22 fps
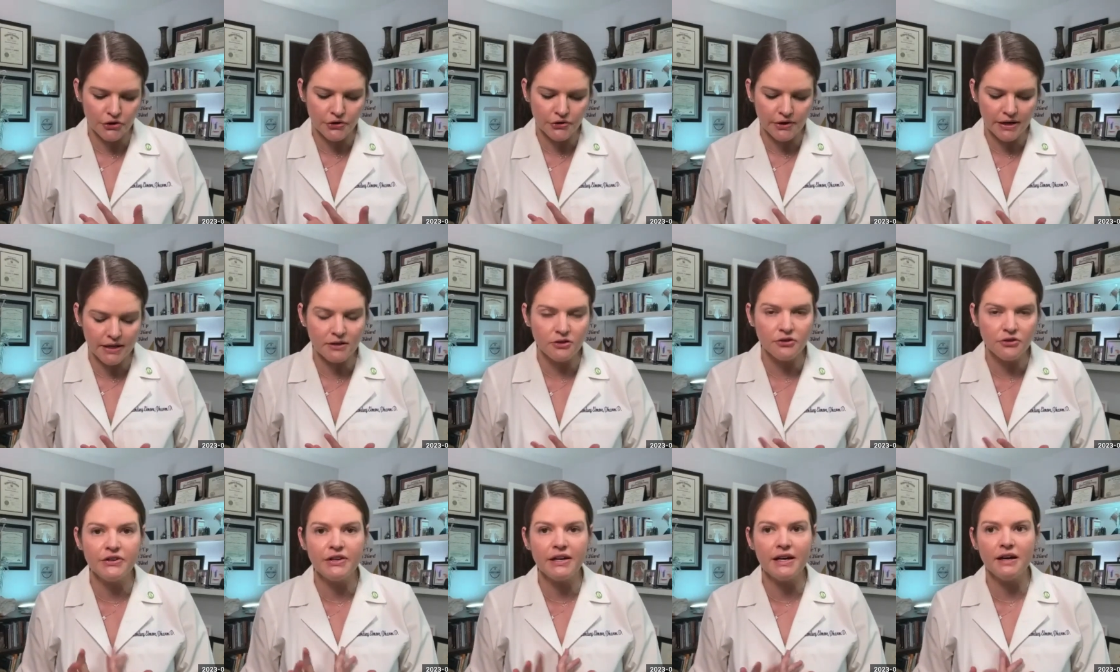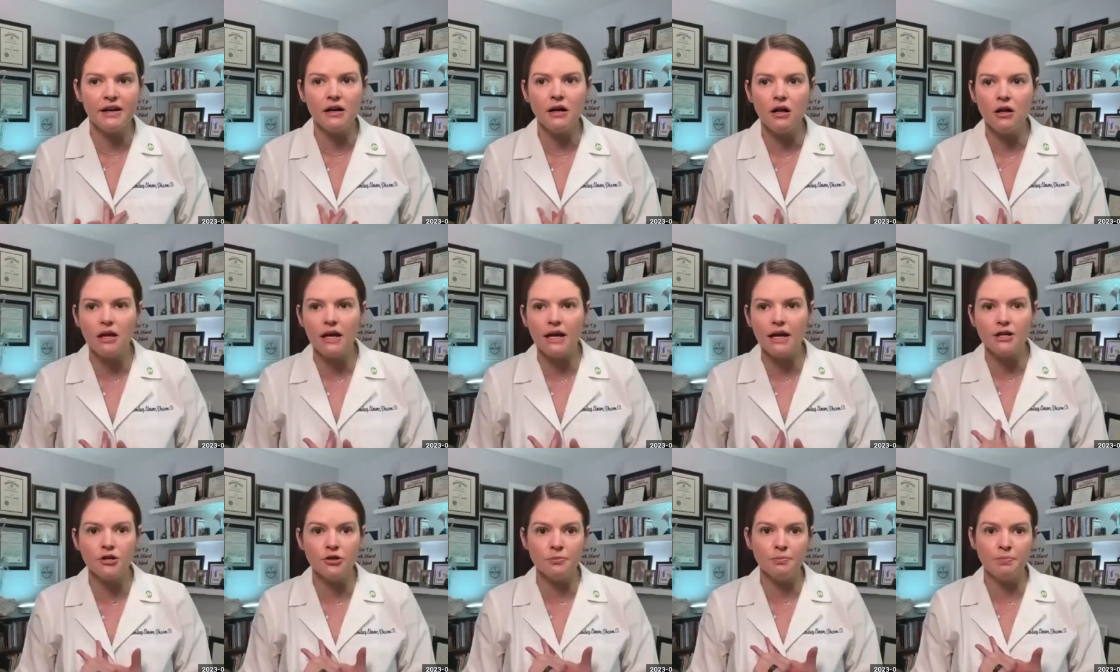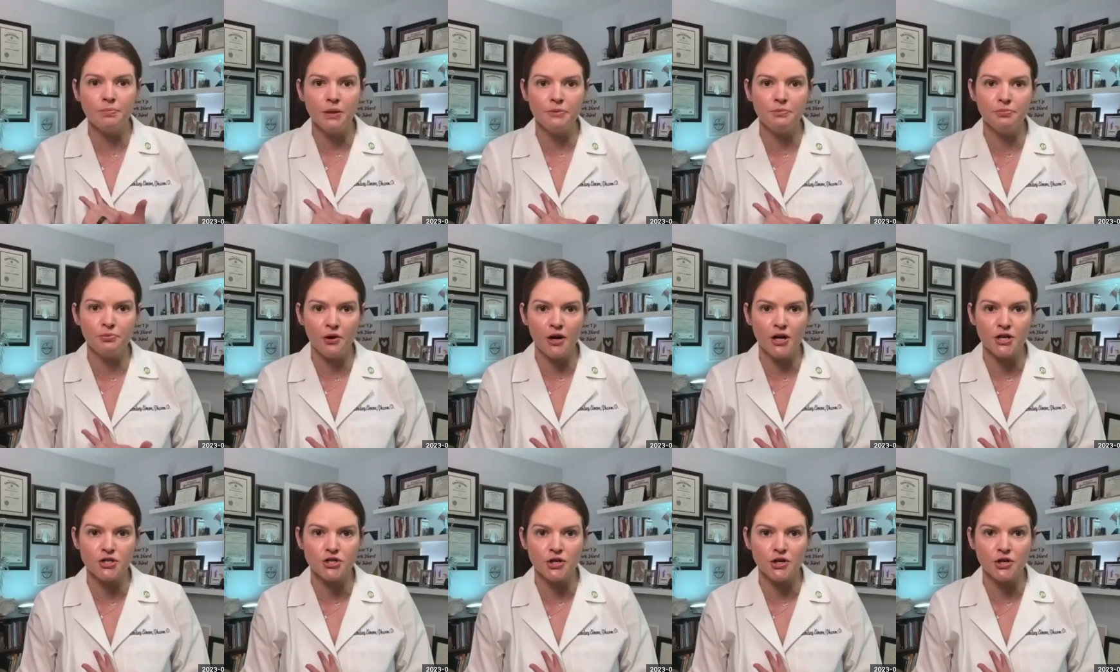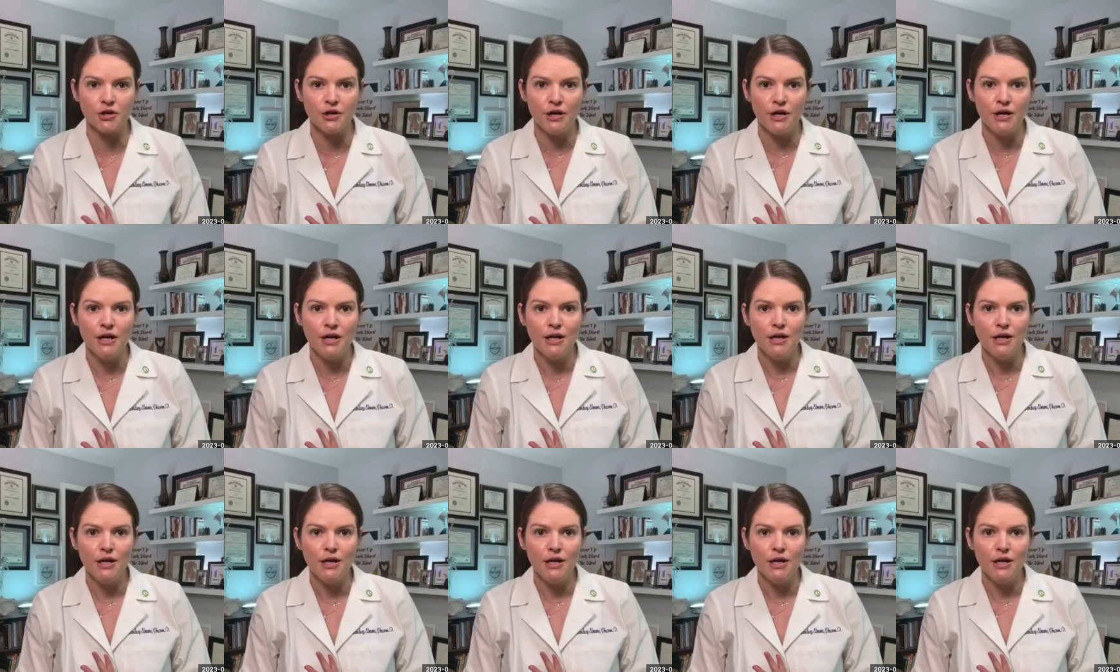your LDL, and your blood pressure.